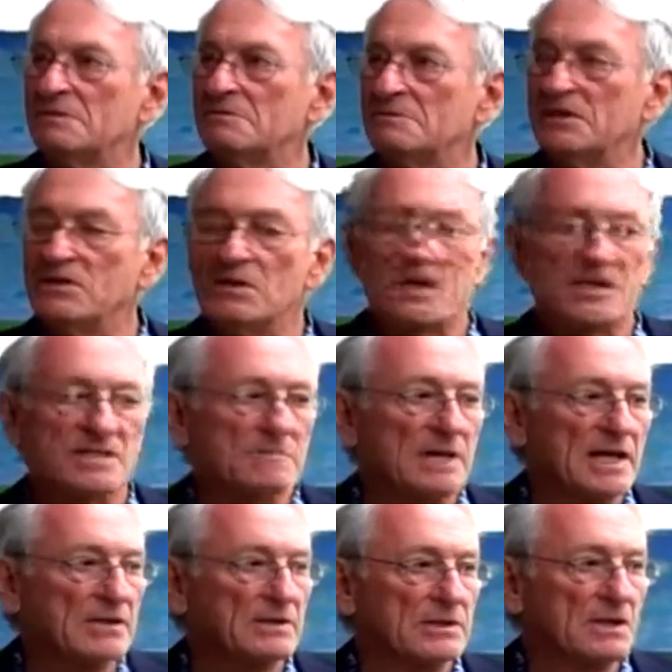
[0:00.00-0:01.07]
It really talks
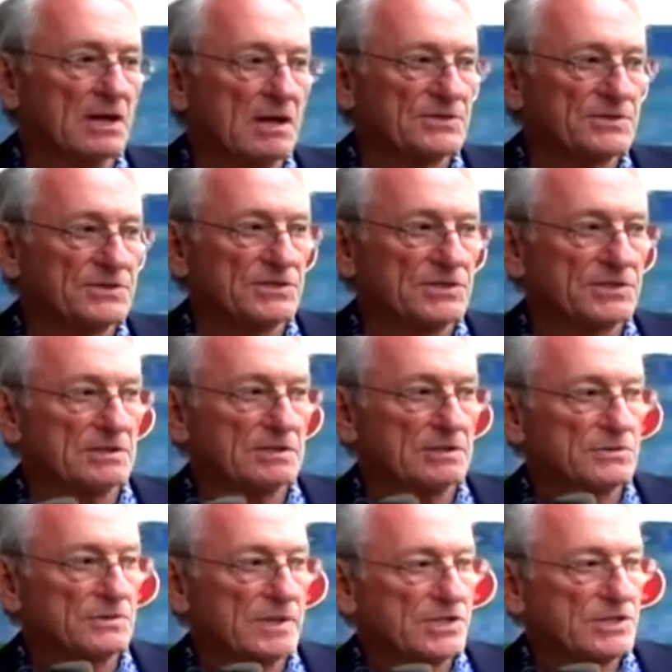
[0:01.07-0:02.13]
about composition and
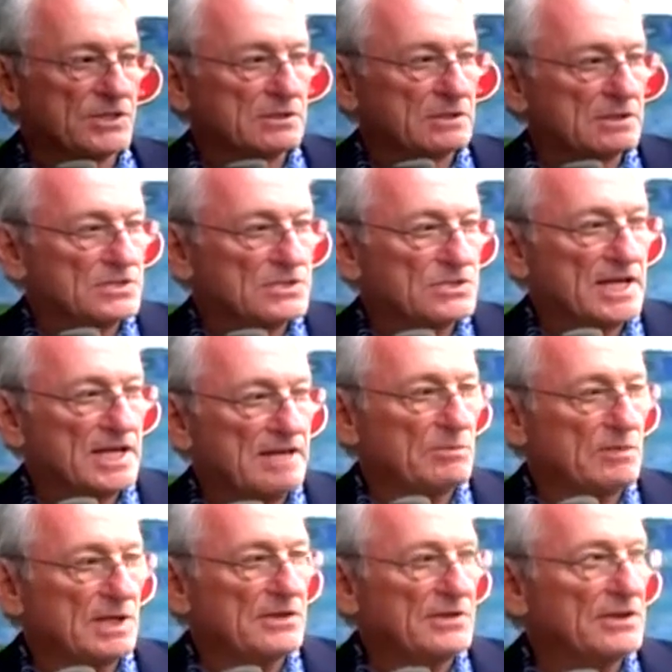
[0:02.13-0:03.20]
direction that's set
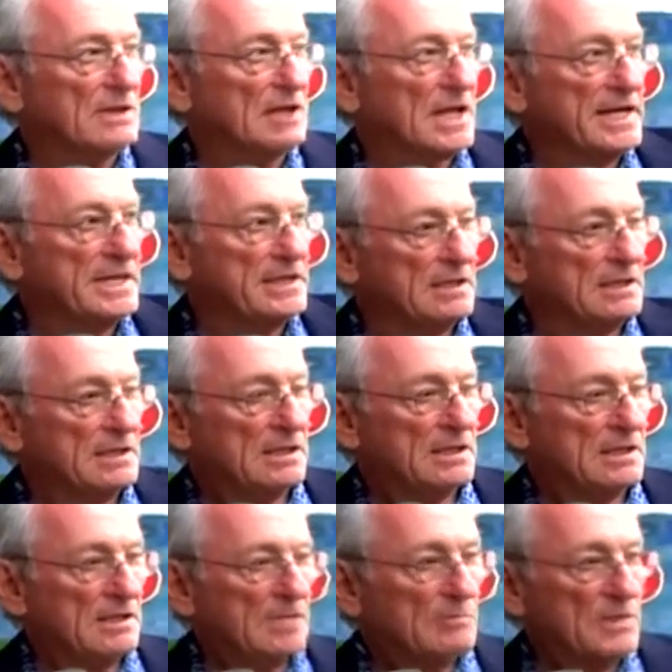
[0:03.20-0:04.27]
by the light,
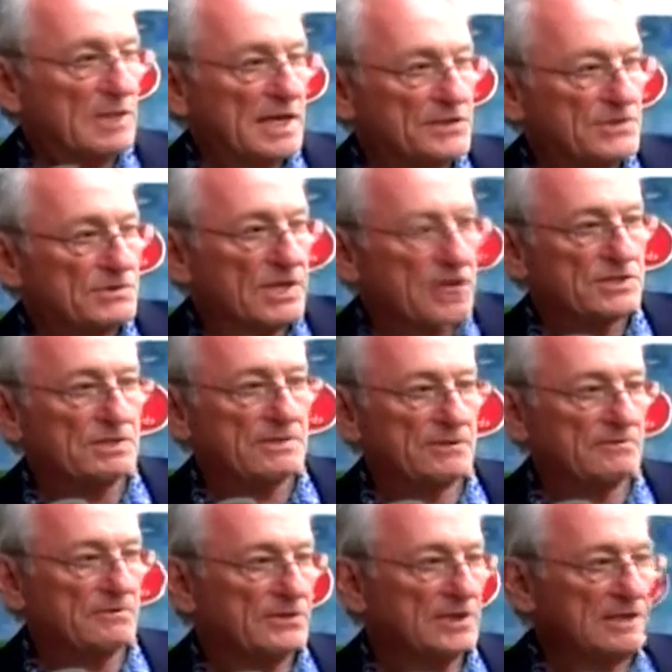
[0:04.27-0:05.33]
by the direction of the
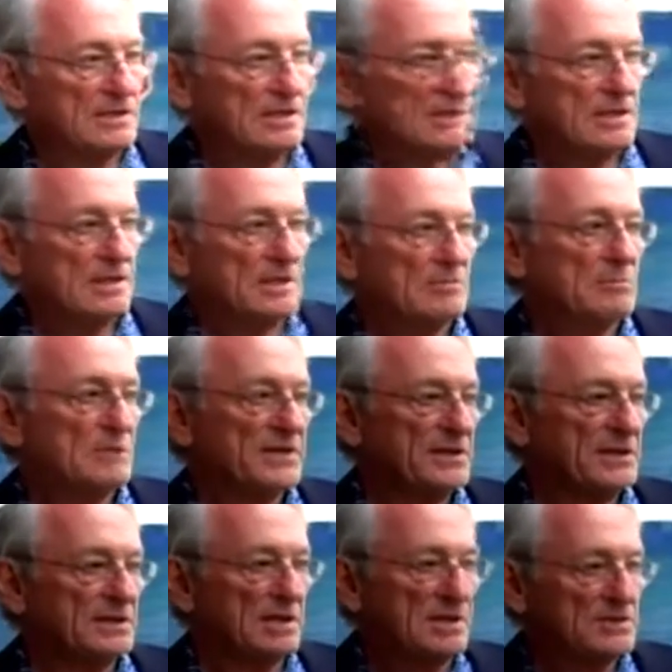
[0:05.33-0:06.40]
feet, by the
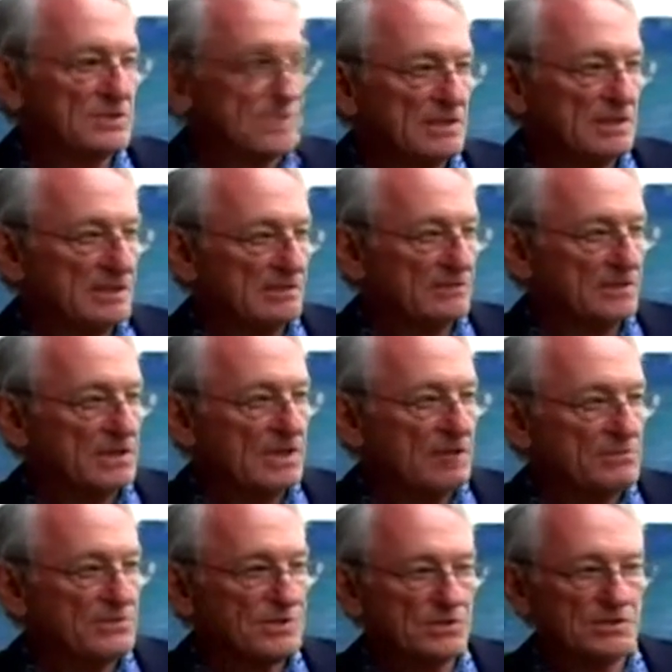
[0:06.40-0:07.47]
intensity of the
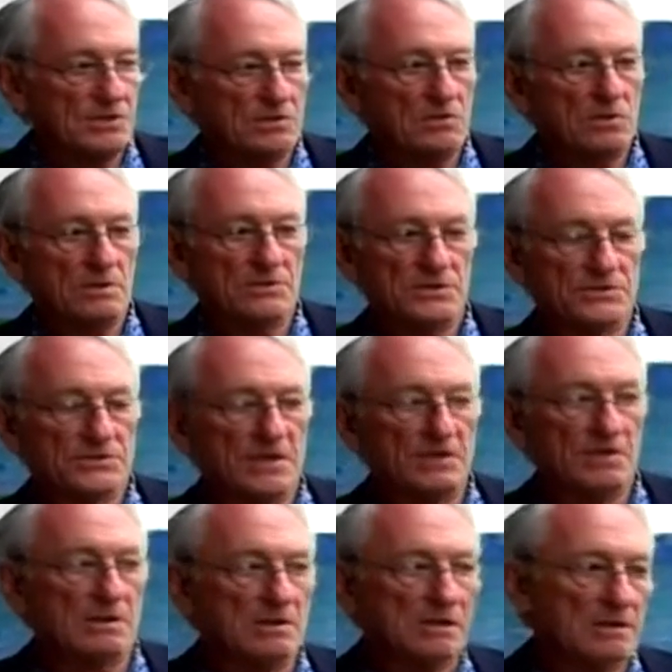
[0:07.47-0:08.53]
composition towards the
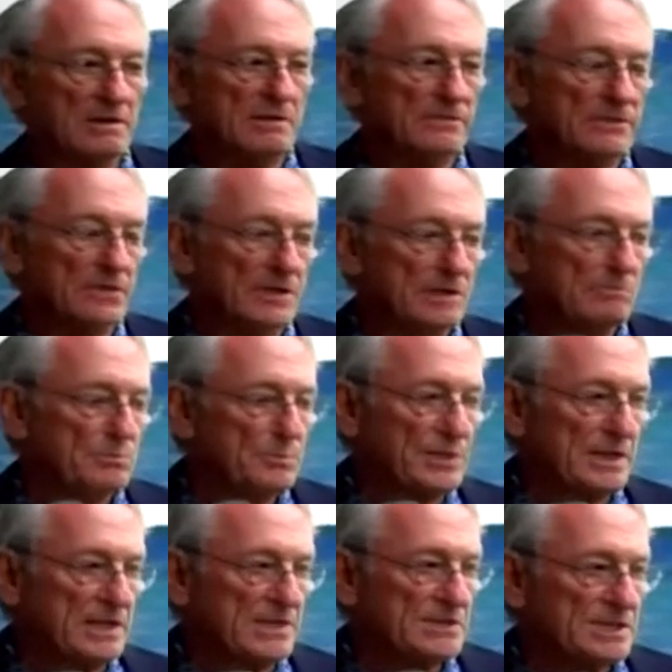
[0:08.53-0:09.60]
center of the
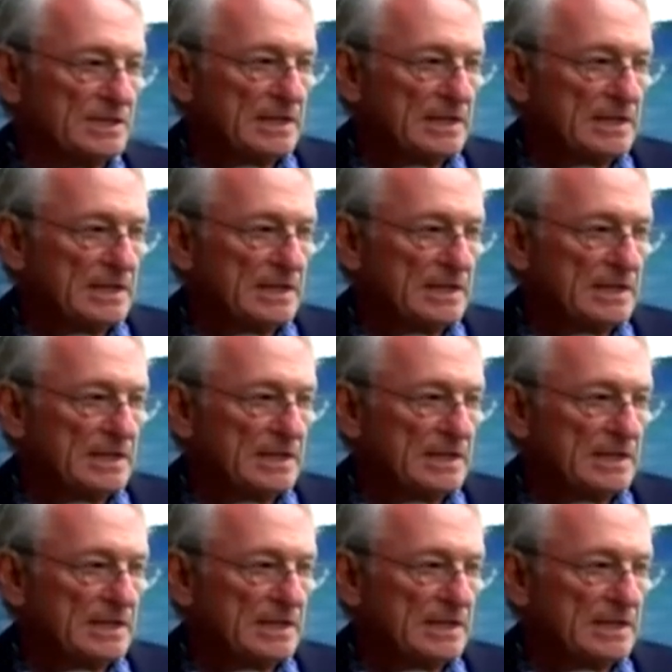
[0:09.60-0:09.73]
piece,